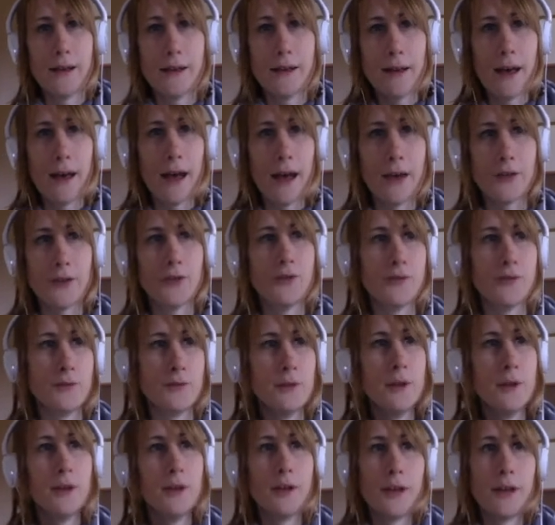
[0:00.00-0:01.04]

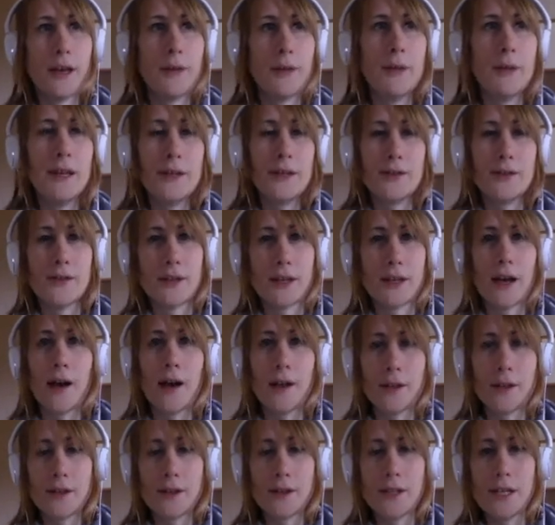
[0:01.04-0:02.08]
actual meanings of the
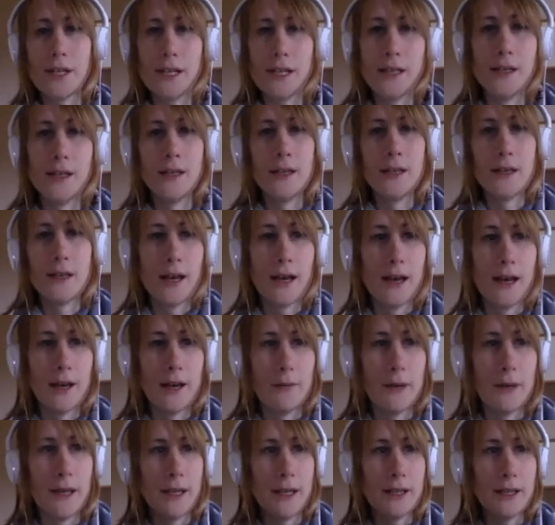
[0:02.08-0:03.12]
kanji
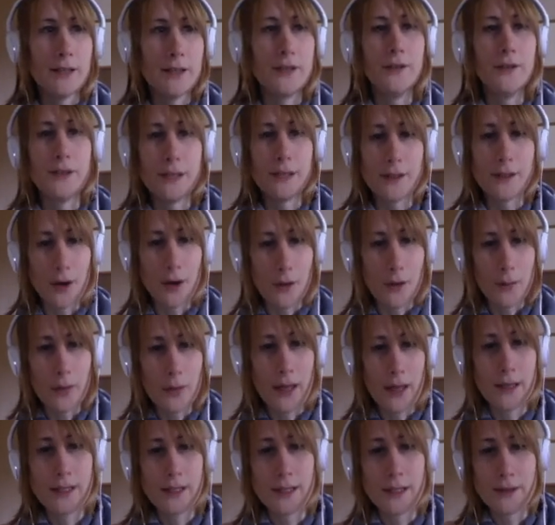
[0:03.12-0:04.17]
when it's used in
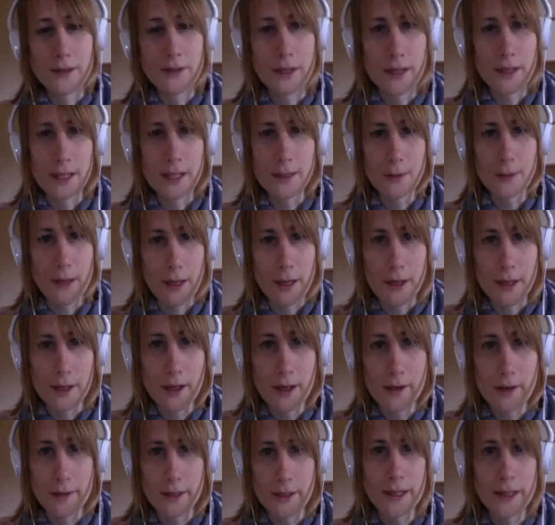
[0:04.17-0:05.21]
compound stuff. So this one I
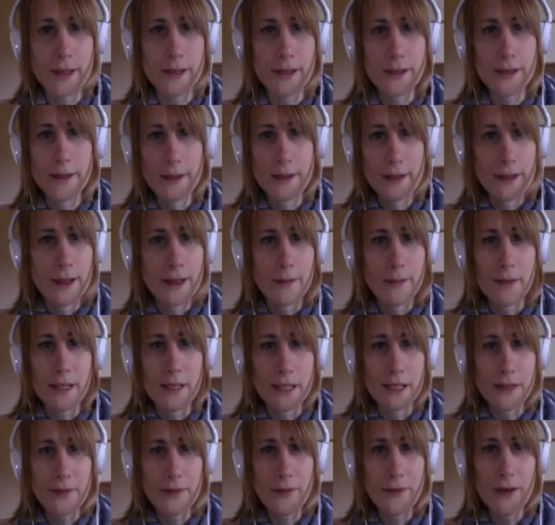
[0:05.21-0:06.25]
know that it
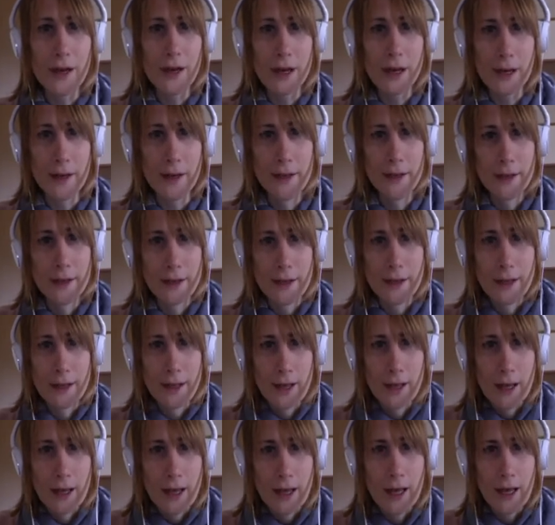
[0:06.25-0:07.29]
means fur.
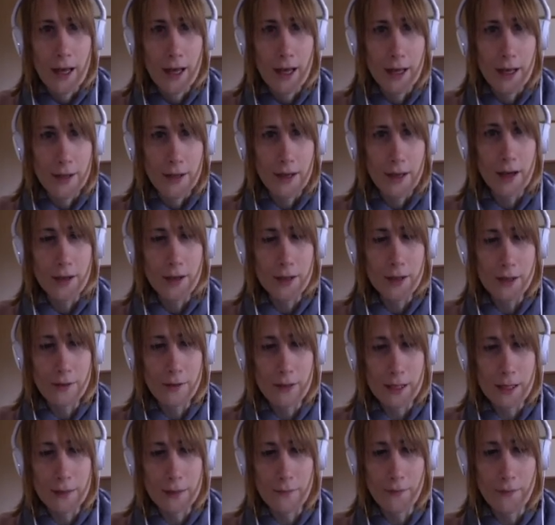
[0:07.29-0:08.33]
Kanji
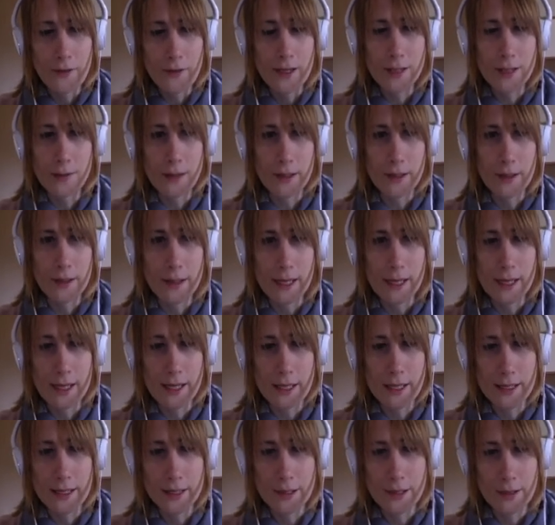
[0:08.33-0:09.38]
reading for this one
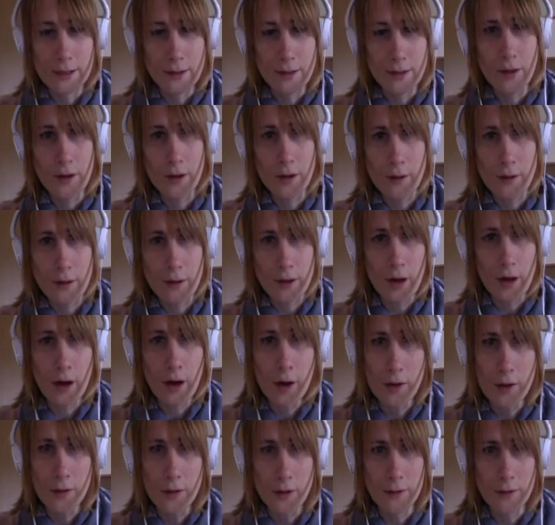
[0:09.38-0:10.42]
is
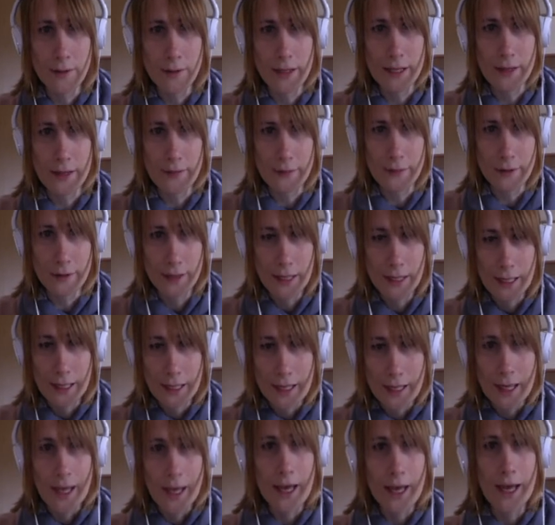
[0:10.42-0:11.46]
ko, I believe.
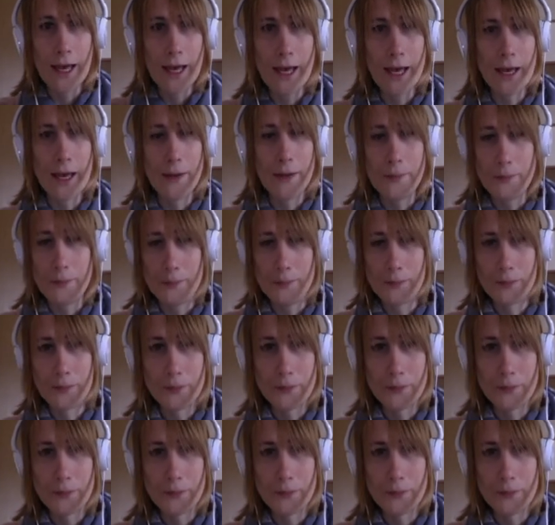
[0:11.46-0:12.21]
And